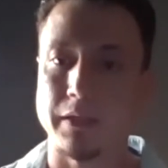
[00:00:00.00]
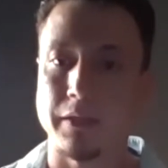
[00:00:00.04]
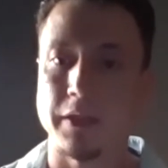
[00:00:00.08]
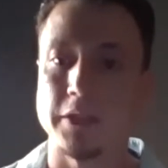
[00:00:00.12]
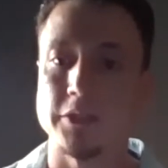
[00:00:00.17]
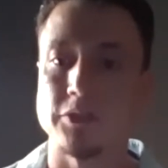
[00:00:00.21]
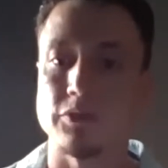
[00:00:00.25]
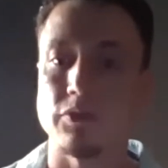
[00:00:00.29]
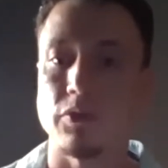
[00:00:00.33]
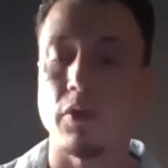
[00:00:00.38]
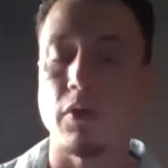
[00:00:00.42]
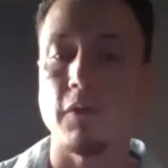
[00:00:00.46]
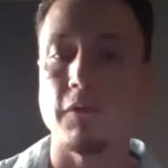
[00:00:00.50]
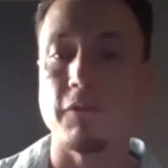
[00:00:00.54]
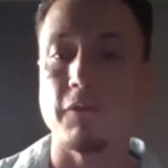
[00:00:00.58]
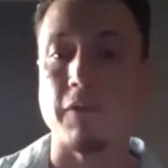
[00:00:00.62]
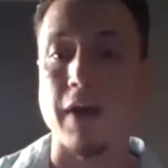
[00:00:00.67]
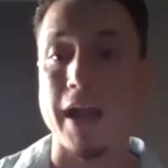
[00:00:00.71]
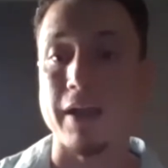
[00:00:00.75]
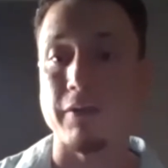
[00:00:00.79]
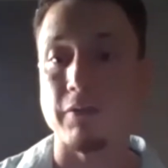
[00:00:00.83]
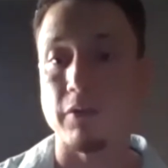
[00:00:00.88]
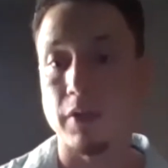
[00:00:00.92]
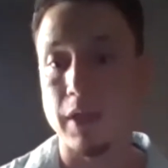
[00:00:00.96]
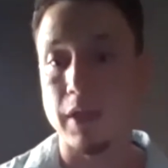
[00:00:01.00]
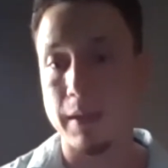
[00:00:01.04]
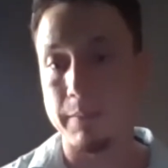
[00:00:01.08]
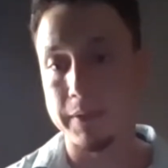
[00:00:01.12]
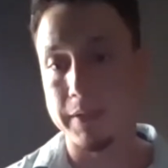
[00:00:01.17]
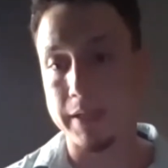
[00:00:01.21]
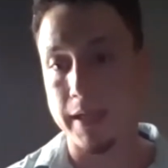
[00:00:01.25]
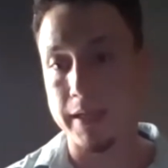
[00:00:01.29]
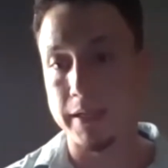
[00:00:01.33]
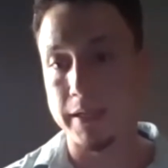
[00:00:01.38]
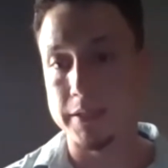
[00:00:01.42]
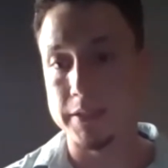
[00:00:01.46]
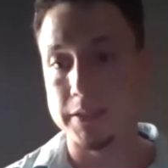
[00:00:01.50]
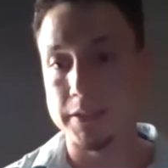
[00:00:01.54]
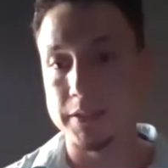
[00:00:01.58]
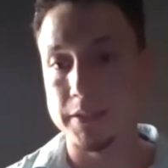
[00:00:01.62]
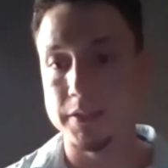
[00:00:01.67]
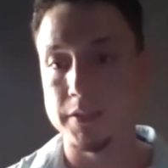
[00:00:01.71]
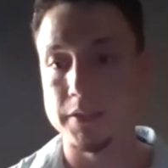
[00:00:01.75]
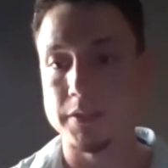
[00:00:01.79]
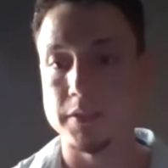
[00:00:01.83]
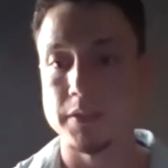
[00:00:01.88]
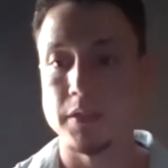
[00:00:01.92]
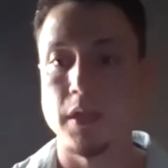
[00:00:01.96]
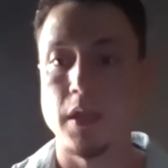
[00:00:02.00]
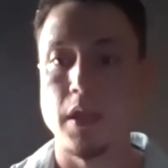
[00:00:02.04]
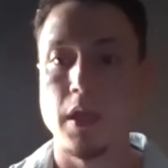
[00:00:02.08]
These are all viral hepatitises,